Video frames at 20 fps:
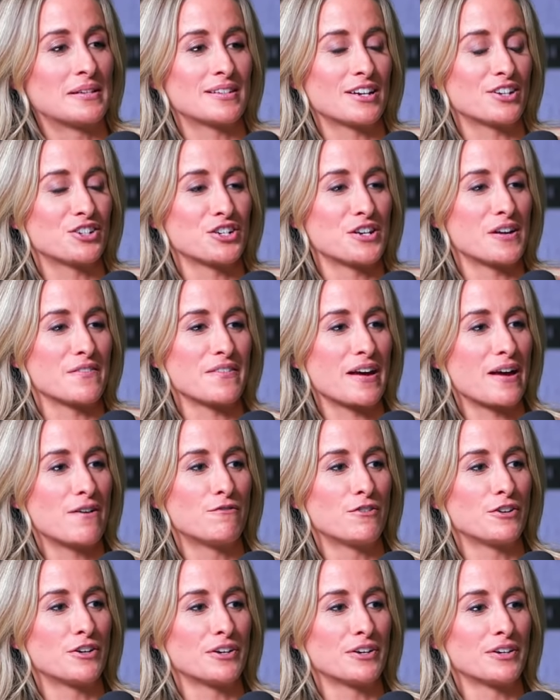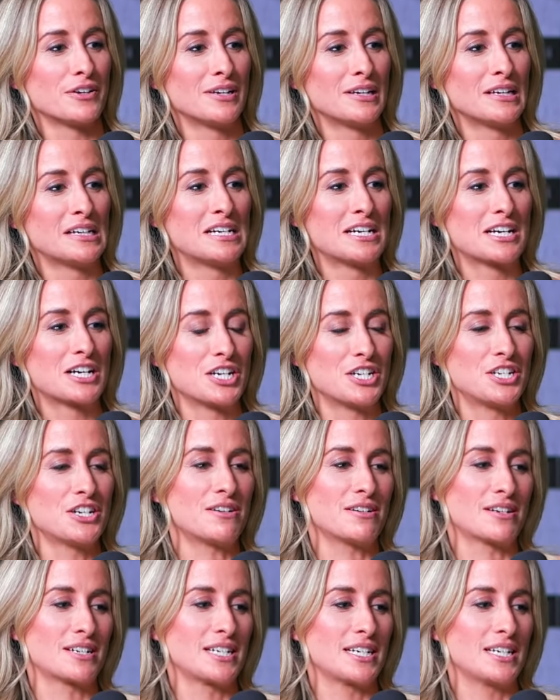session I've ever
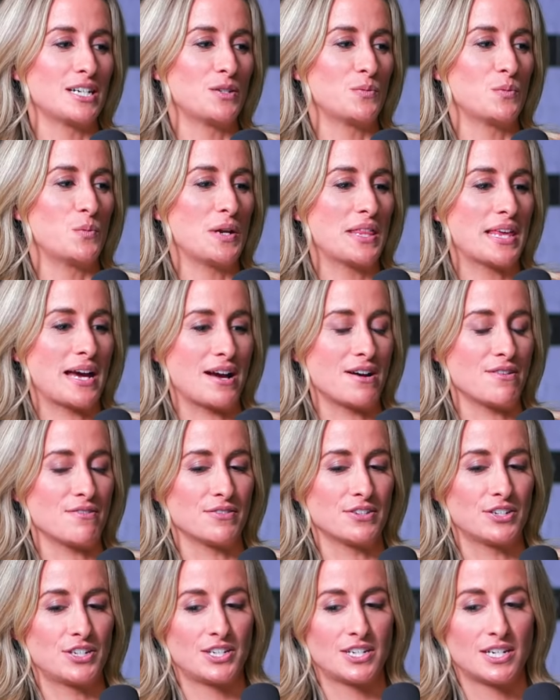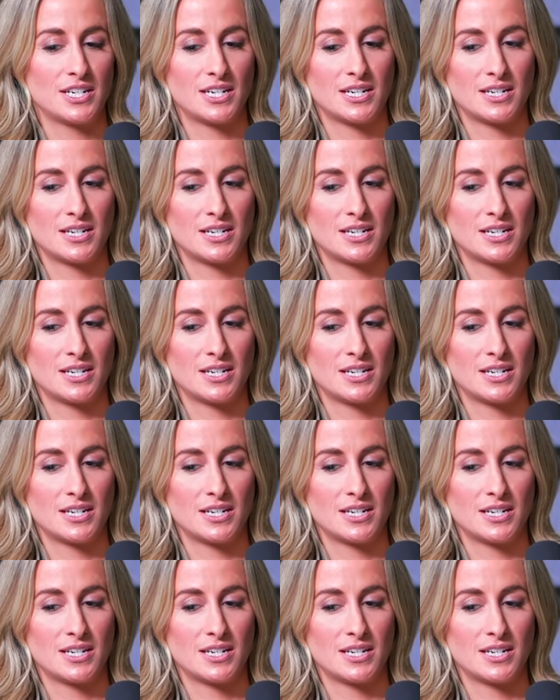conducted without